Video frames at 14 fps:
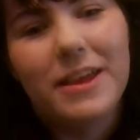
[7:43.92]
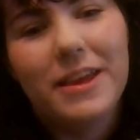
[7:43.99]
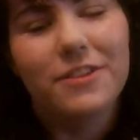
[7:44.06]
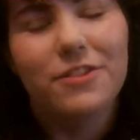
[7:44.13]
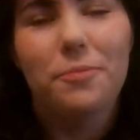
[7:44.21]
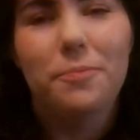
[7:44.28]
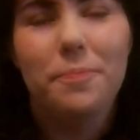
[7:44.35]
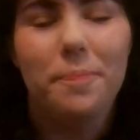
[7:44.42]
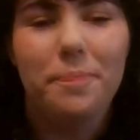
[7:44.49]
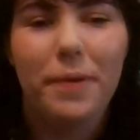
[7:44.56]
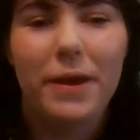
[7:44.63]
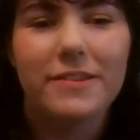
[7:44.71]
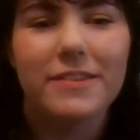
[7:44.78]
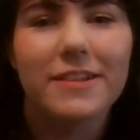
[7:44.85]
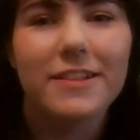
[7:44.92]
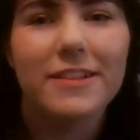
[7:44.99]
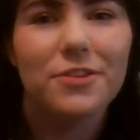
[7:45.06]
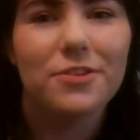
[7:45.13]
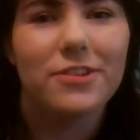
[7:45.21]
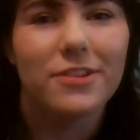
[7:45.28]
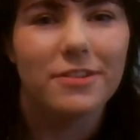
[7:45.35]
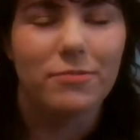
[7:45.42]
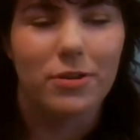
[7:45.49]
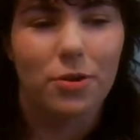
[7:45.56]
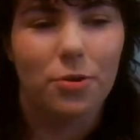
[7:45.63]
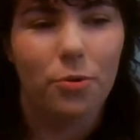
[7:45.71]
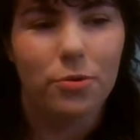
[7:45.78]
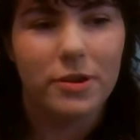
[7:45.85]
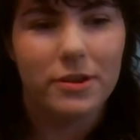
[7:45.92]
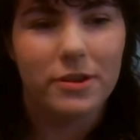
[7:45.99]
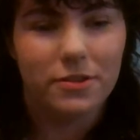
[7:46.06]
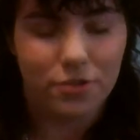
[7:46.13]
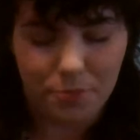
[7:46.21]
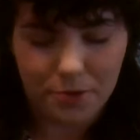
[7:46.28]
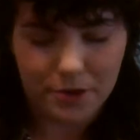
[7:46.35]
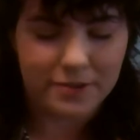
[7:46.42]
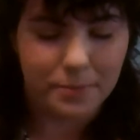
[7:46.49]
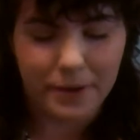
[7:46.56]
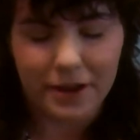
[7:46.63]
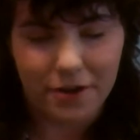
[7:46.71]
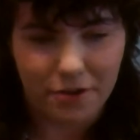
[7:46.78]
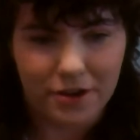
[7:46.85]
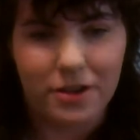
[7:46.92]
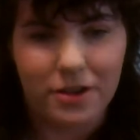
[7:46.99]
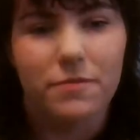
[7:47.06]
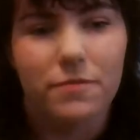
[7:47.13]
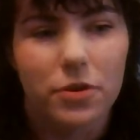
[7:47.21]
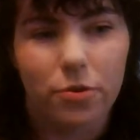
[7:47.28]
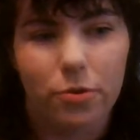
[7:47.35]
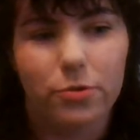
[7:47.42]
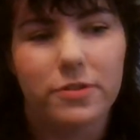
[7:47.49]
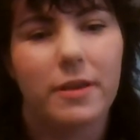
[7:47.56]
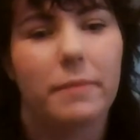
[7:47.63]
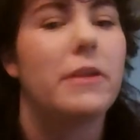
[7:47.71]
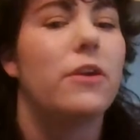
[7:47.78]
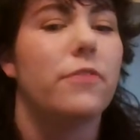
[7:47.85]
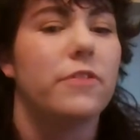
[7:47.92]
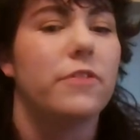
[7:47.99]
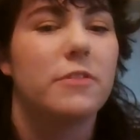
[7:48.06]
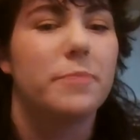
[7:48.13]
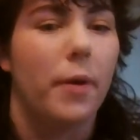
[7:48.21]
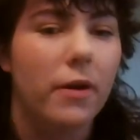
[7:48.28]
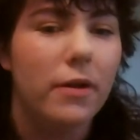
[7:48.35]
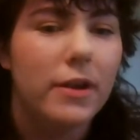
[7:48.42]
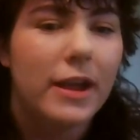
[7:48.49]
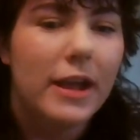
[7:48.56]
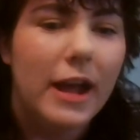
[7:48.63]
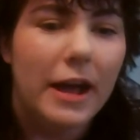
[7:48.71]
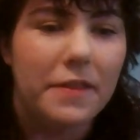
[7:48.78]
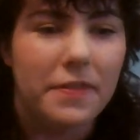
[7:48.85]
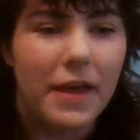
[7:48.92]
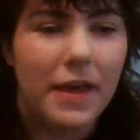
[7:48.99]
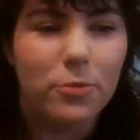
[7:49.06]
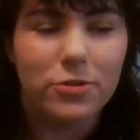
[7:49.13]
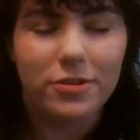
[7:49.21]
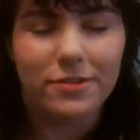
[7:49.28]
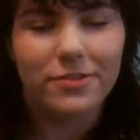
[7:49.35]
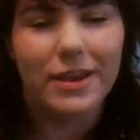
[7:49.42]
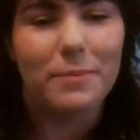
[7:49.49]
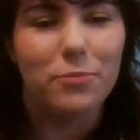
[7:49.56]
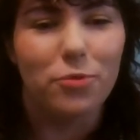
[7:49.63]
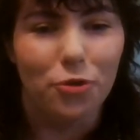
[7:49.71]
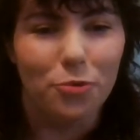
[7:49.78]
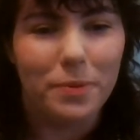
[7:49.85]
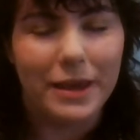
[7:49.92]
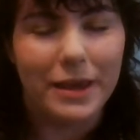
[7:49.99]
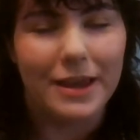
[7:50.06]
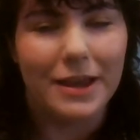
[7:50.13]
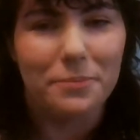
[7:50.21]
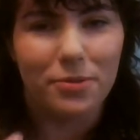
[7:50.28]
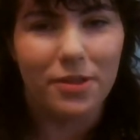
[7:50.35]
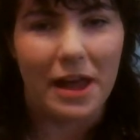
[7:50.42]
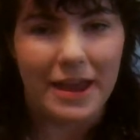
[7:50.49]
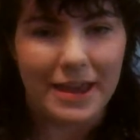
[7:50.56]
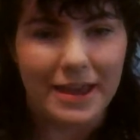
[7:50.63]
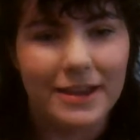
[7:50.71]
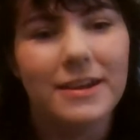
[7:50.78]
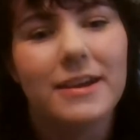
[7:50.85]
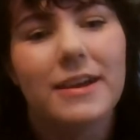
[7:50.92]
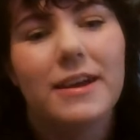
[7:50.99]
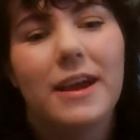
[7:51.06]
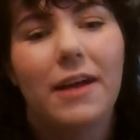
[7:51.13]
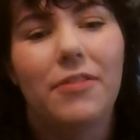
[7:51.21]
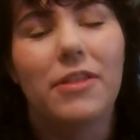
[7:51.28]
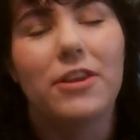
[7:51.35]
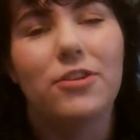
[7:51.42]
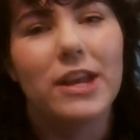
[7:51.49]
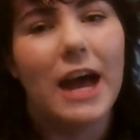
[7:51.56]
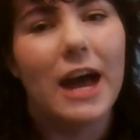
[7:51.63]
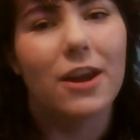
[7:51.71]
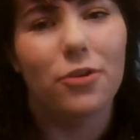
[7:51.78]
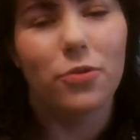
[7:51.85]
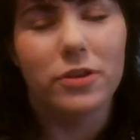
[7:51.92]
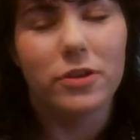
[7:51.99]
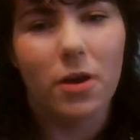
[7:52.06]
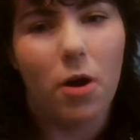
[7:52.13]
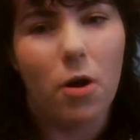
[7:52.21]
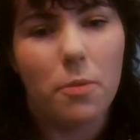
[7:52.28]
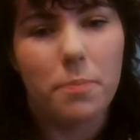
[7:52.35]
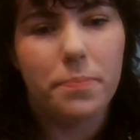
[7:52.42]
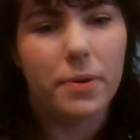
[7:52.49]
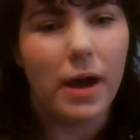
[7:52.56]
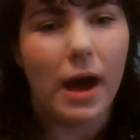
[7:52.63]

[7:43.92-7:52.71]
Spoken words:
Yeah, so basically you just record it. So you press the button on it, you record something on the spot, and then that will just keep looping and playing. And then you can add on the top,